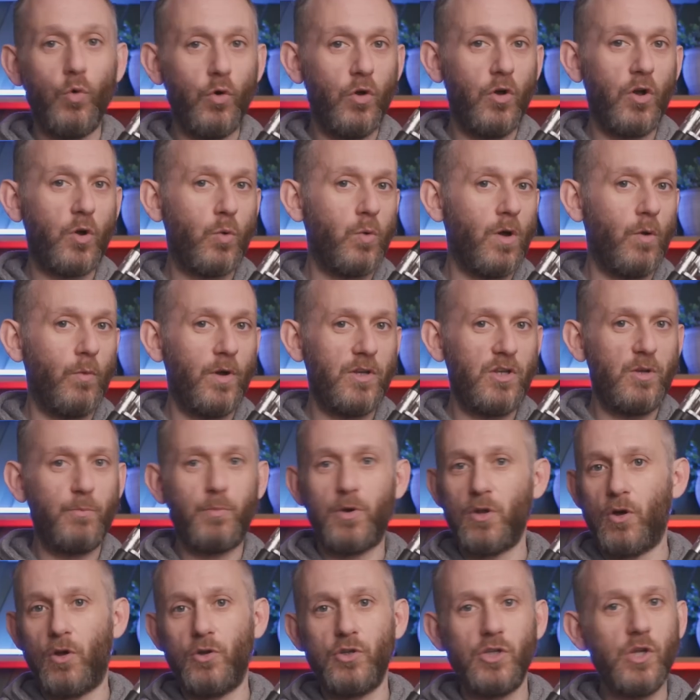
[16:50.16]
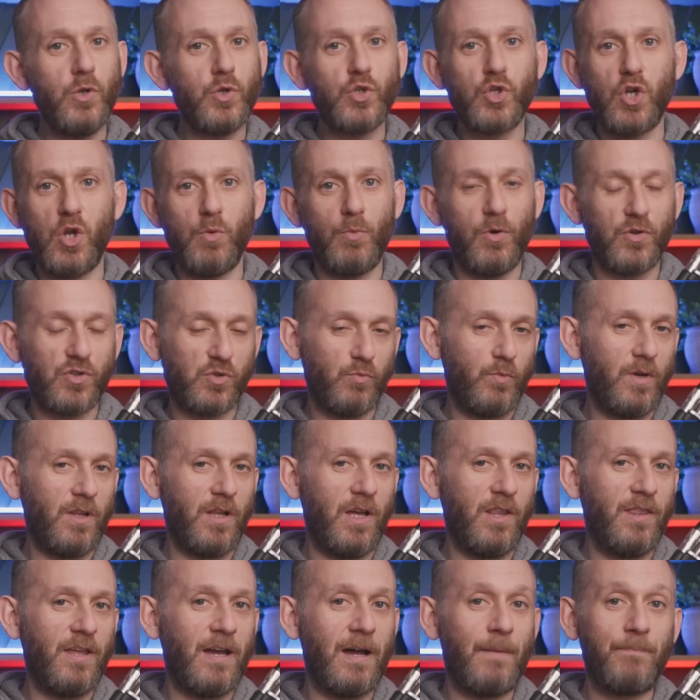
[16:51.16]
work well when you put it on YouTube or somewhere
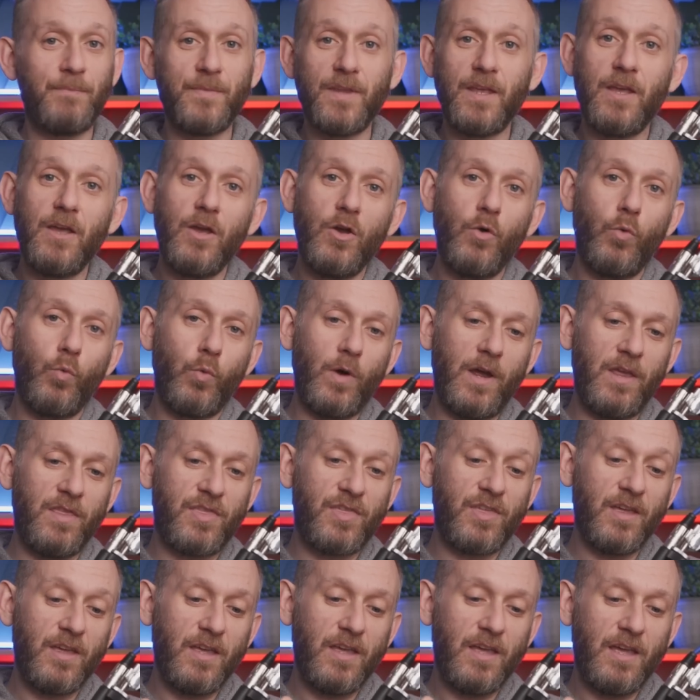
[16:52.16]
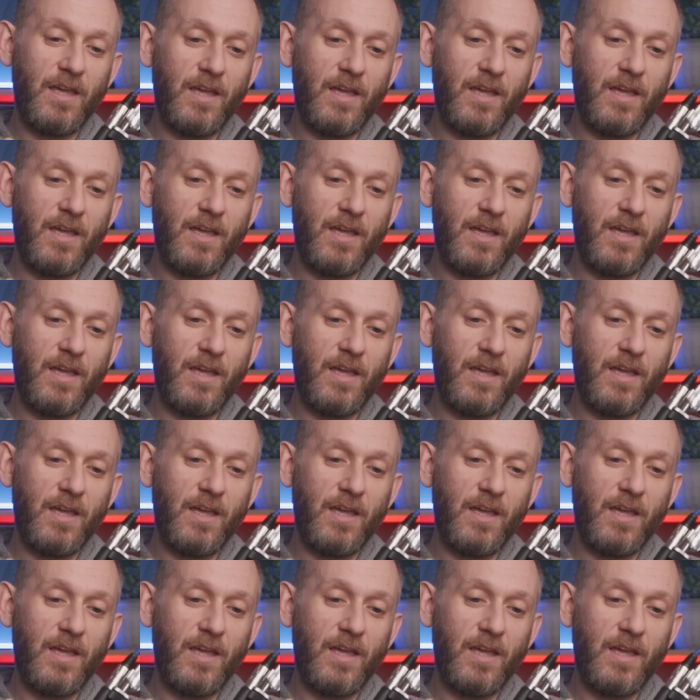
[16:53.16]
like that. With